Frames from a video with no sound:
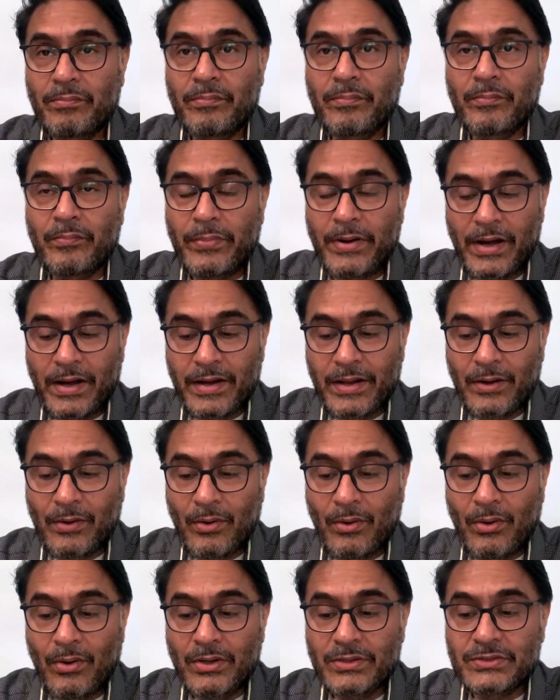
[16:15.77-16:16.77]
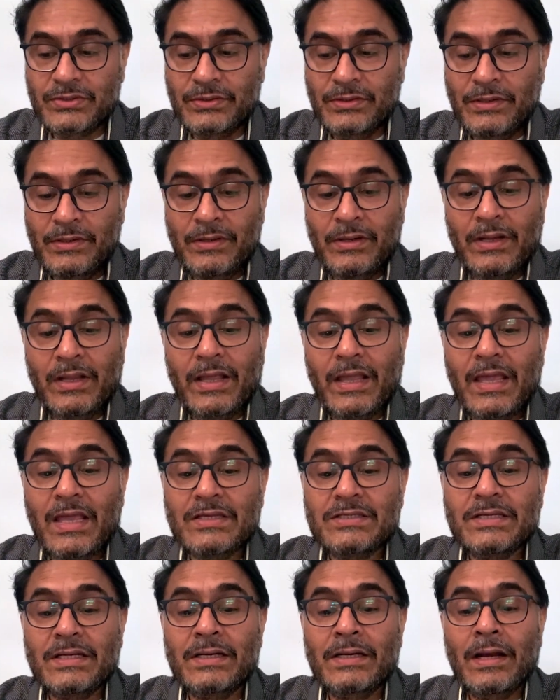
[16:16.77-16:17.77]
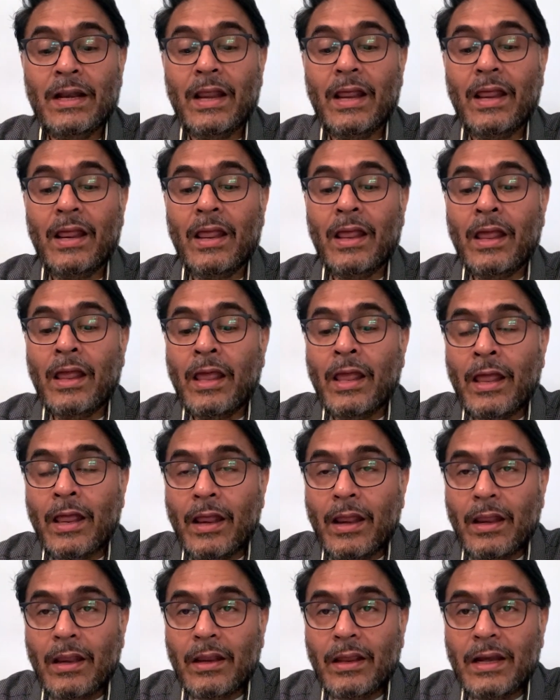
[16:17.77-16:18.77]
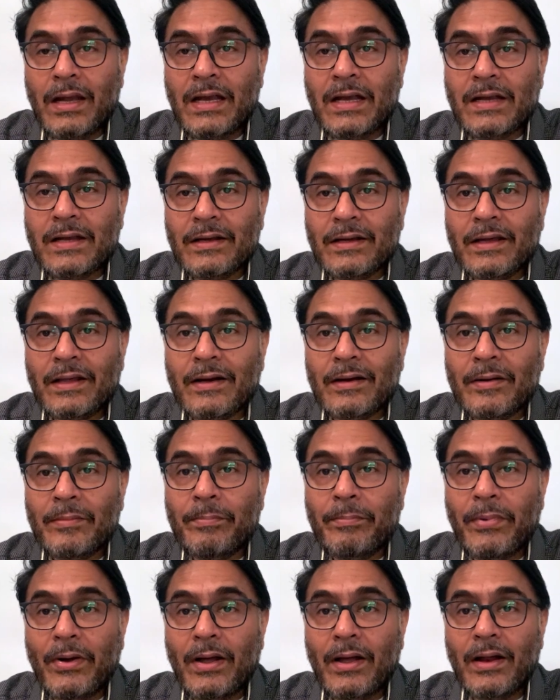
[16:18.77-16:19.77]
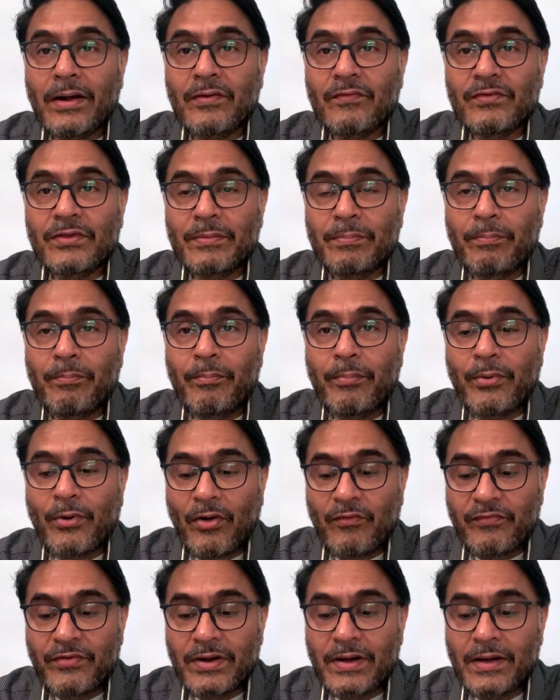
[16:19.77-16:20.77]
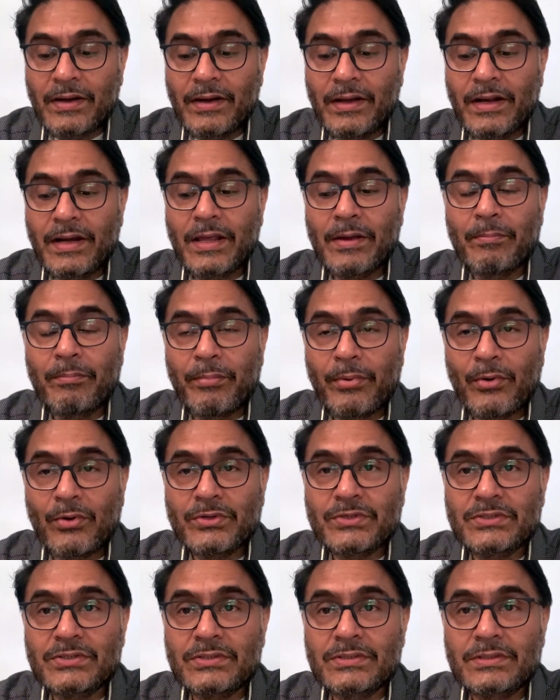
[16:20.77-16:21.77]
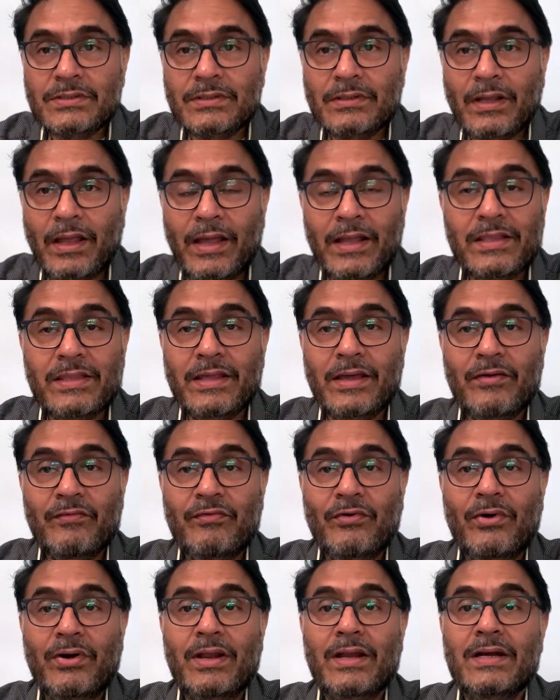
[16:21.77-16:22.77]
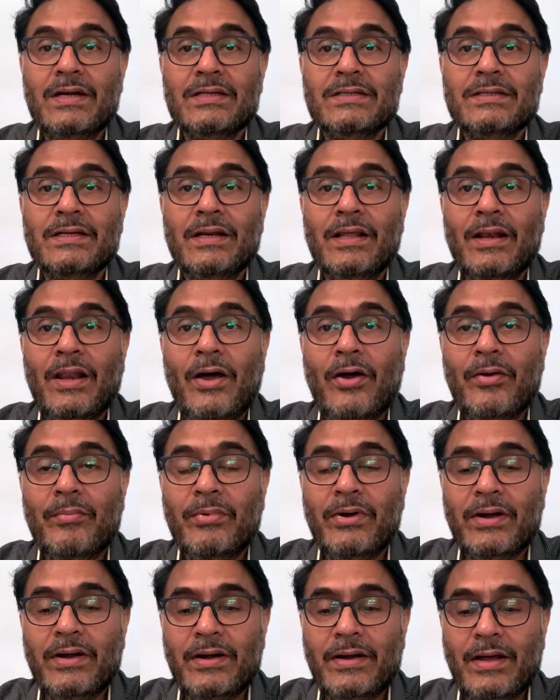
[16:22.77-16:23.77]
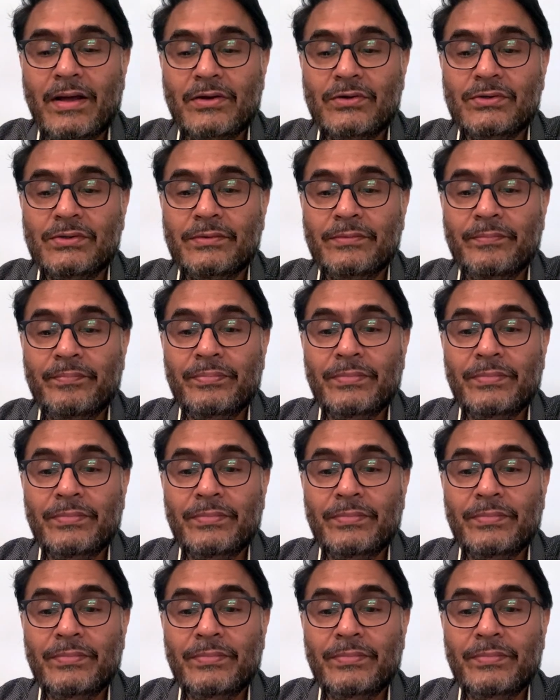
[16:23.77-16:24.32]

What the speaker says: building laws is an integral part of the profit earning process, and therefore it is an allowable deduction.